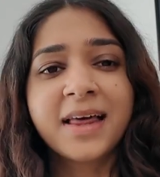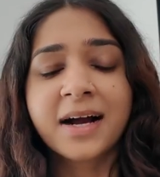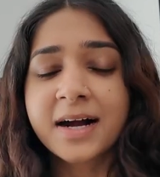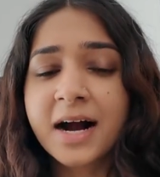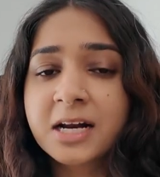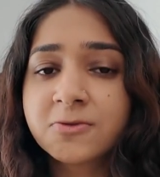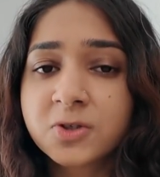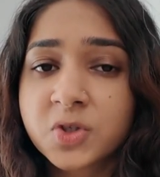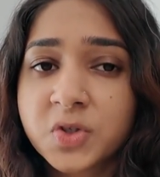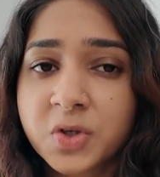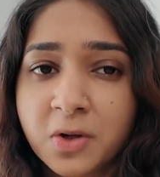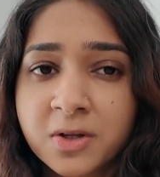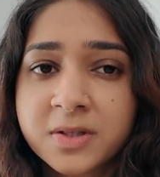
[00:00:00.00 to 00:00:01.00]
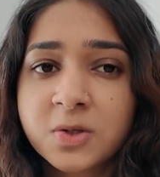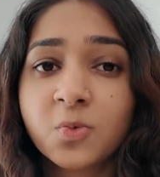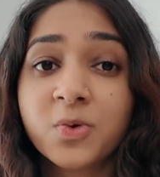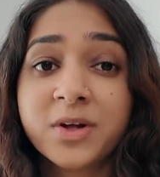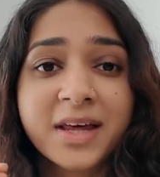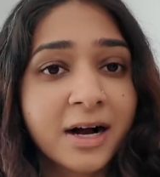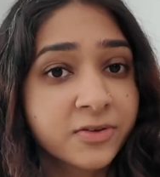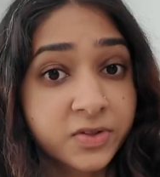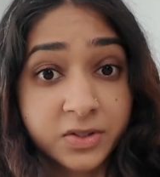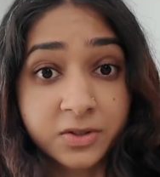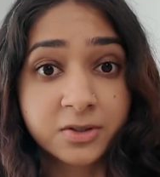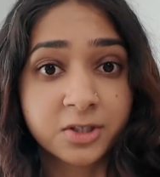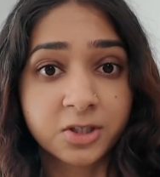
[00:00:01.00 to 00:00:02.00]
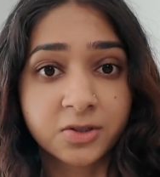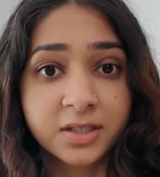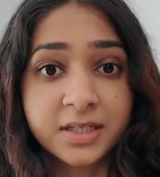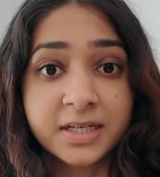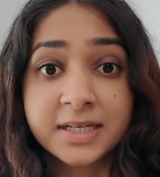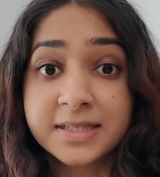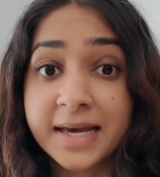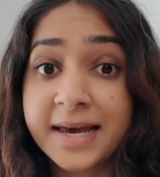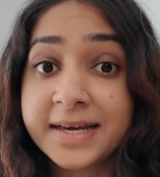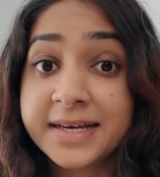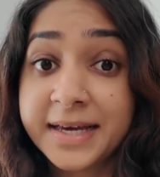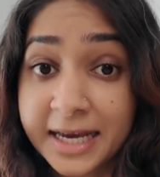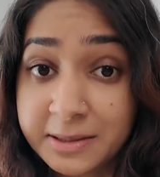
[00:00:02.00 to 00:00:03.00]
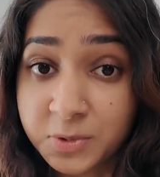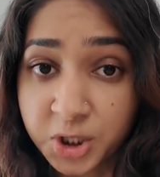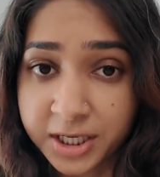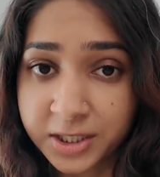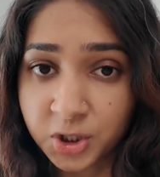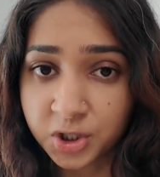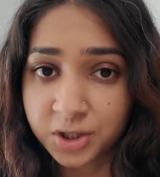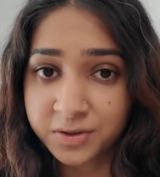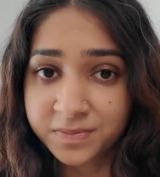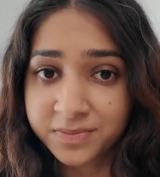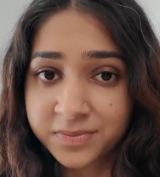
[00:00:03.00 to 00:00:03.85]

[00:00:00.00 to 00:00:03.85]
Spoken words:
that kind of result without surgery is a game changer.